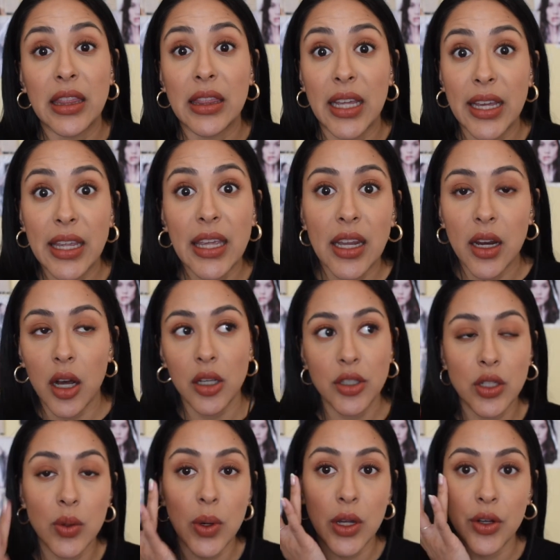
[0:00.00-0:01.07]
like it
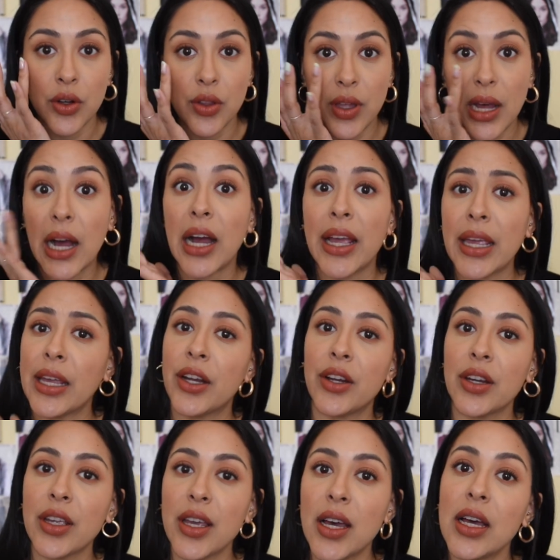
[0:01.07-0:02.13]
also under the eye
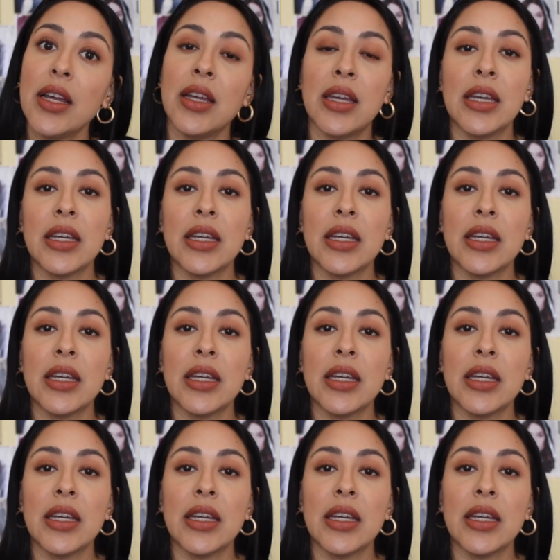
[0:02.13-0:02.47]
area.